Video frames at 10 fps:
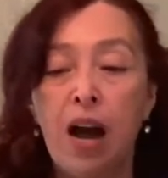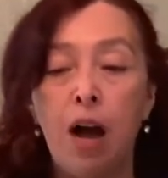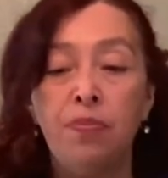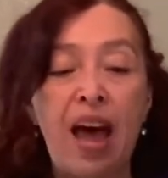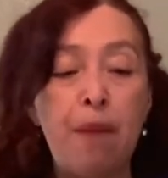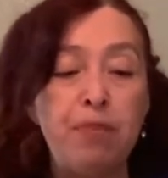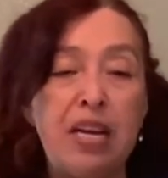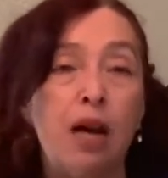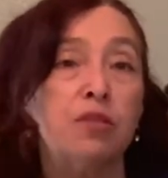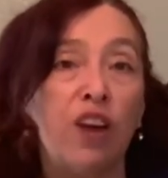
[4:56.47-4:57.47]
That
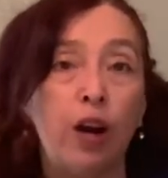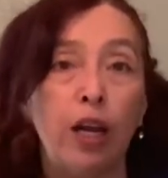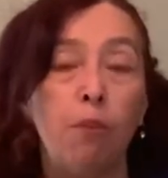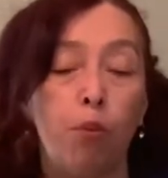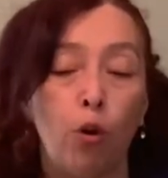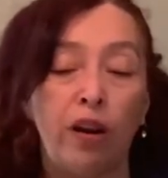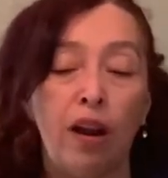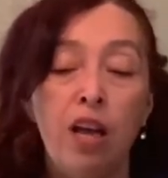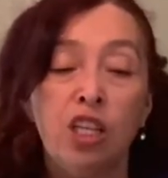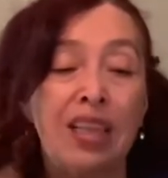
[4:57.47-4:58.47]
becomes very
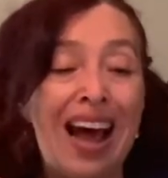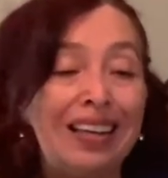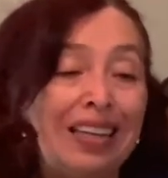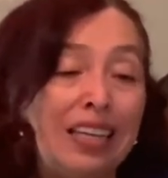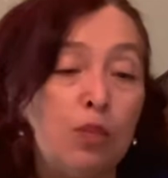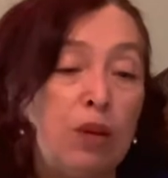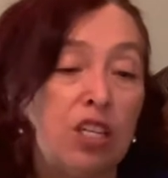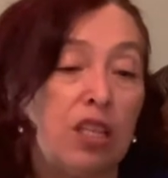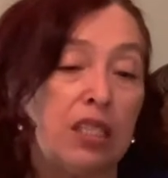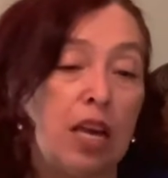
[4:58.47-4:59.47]
important. that leads me
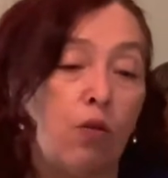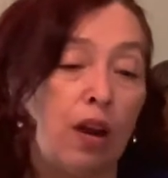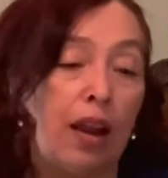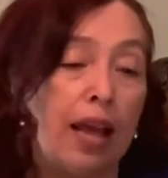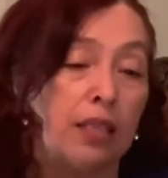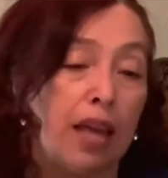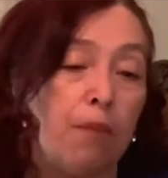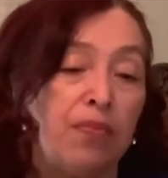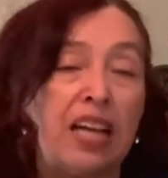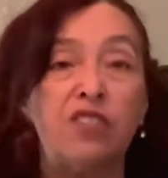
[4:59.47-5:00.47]
to the sacred
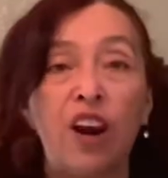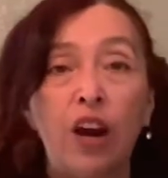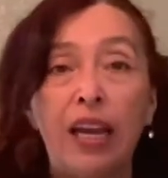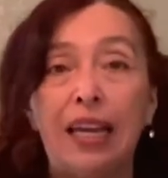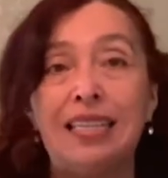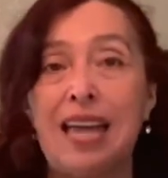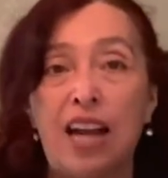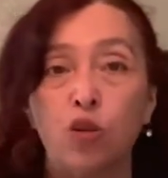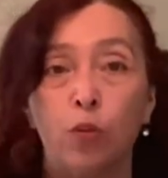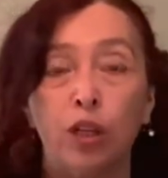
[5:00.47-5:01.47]
landscape. That's very
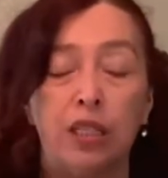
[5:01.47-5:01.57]
intangible.